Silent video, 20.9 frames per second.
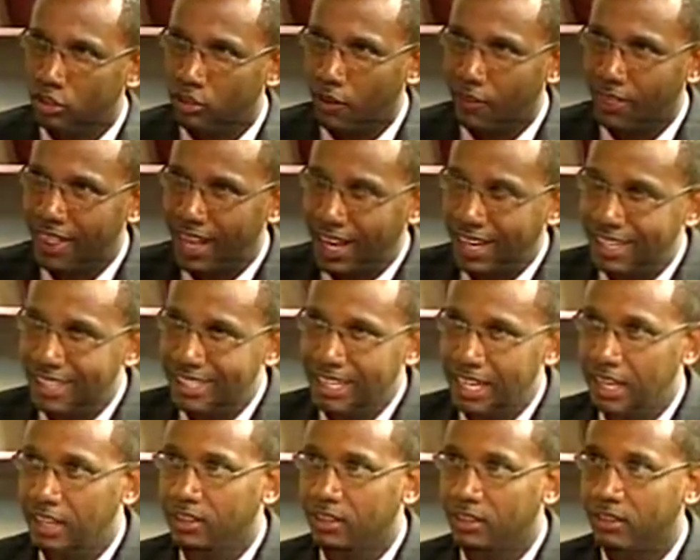of that
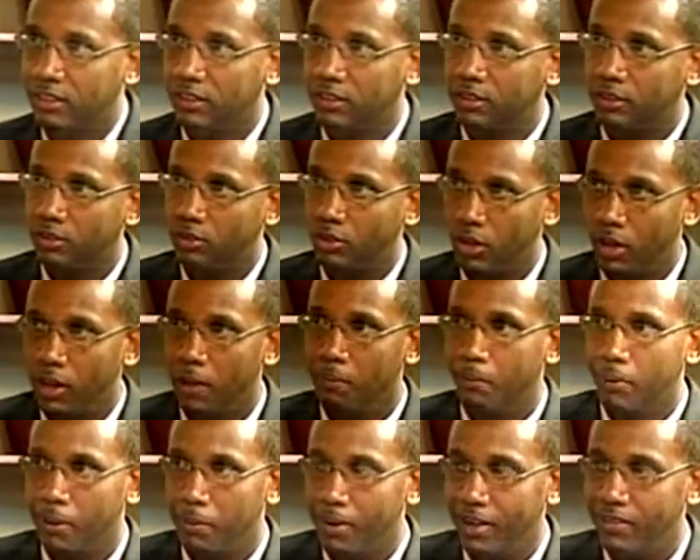date to
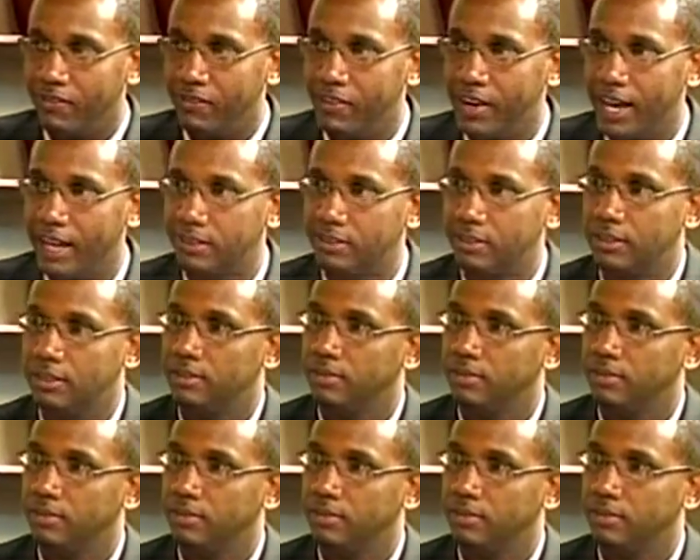implement VAT.